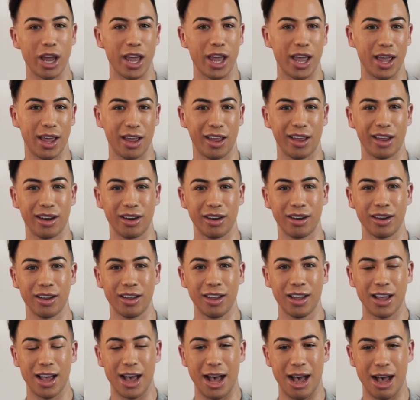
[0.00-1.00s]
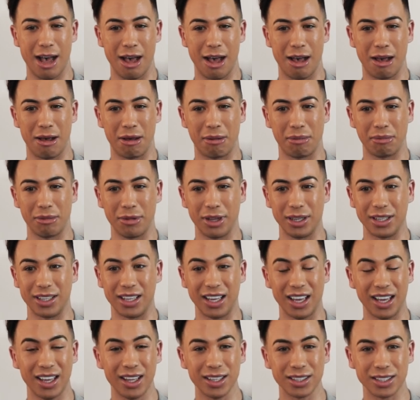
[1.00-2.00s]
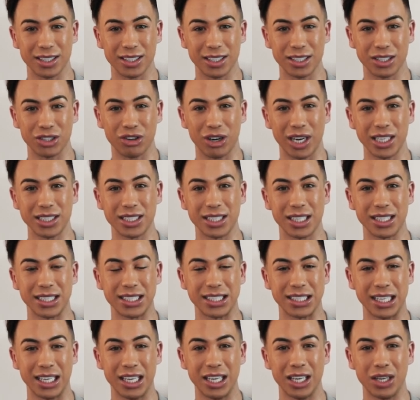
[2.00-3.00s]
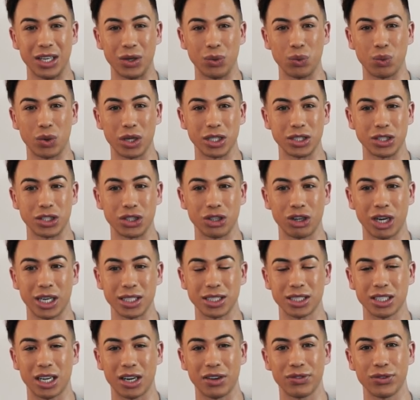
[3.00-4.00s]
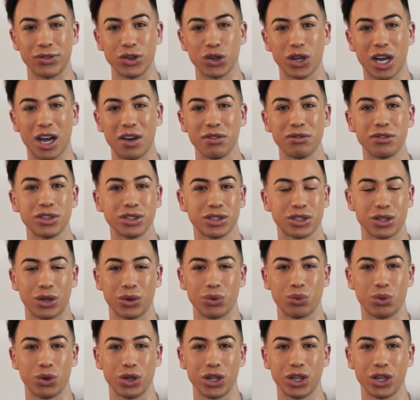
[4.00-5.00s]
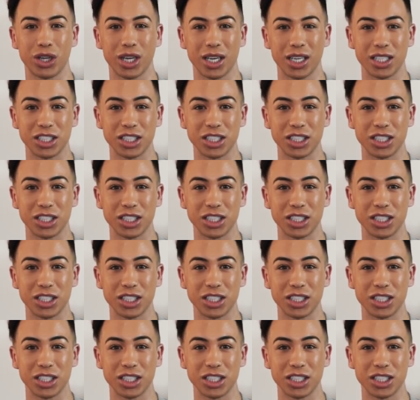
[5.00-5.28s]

And um, yeah, it's just crazy to see once you're outside of your comfort zone what you can